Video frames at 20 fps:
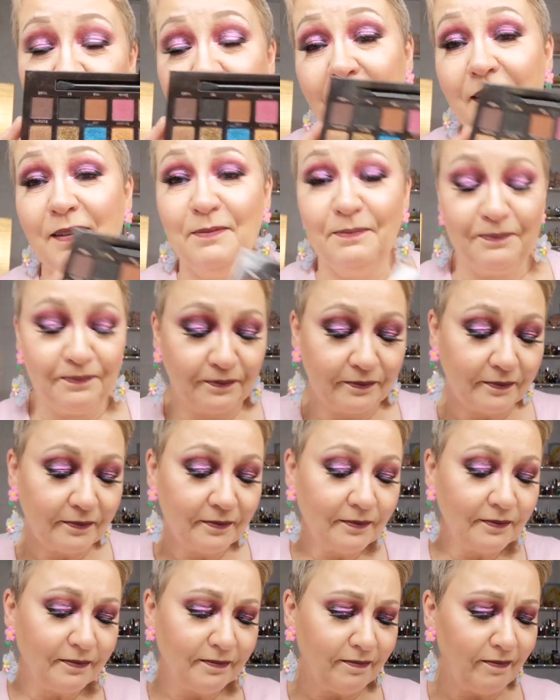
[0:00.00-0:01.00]
Yeah,
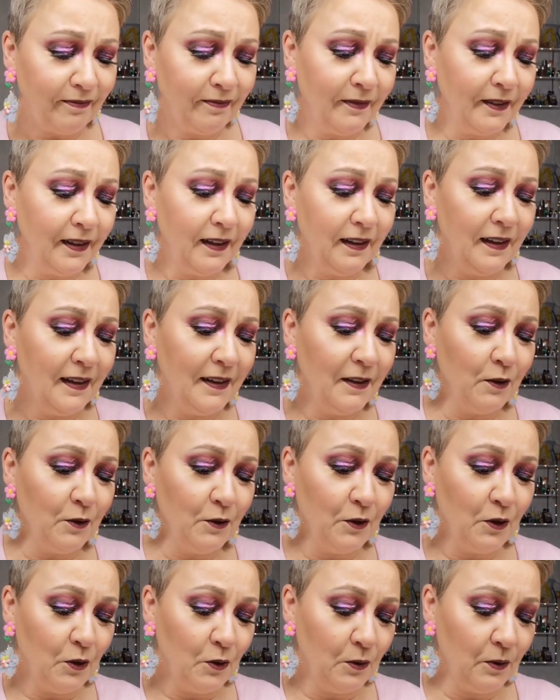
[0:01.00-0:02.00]
I
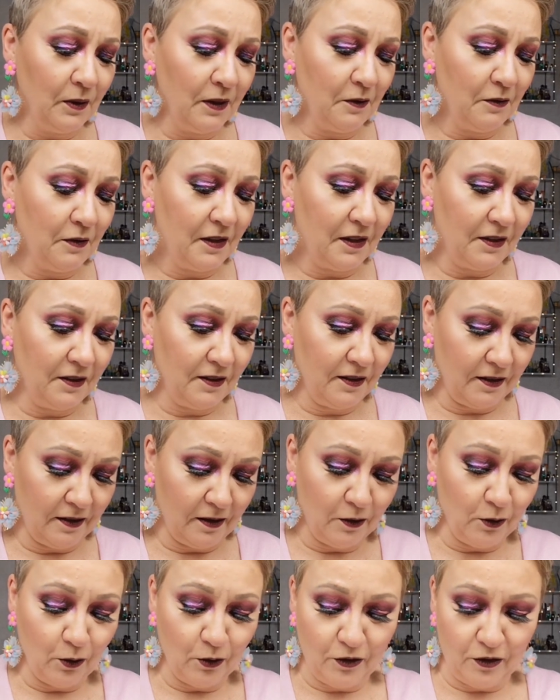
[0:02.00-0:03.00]
don't know if that's
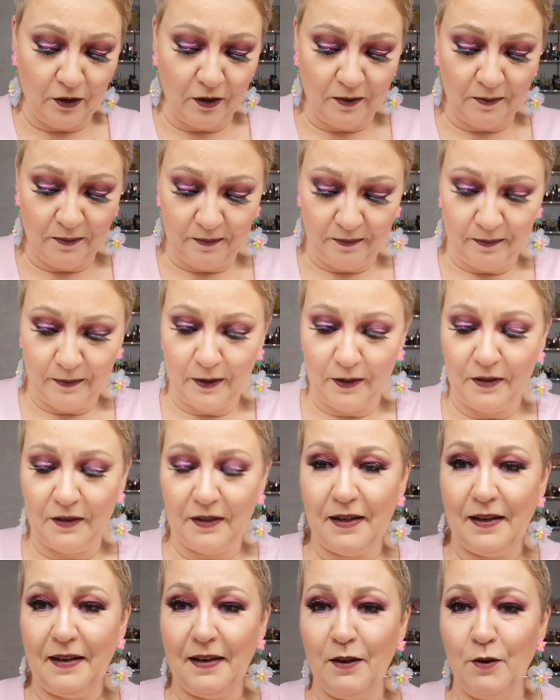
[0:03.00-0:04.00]
a neutral, but
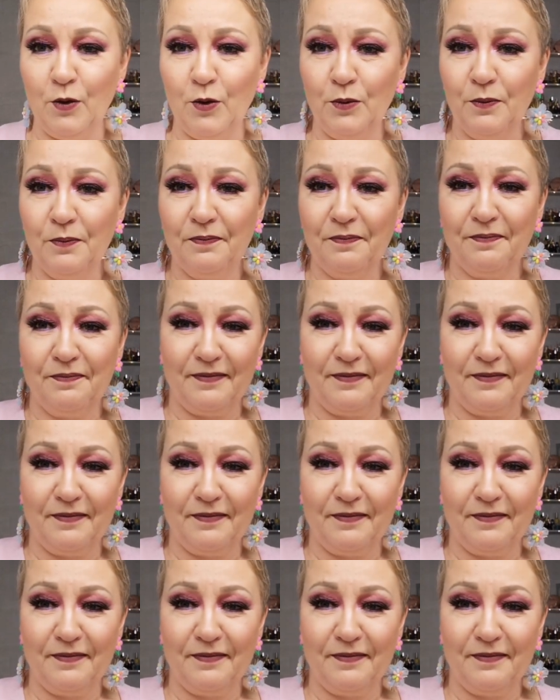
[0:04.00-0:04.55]
anywho.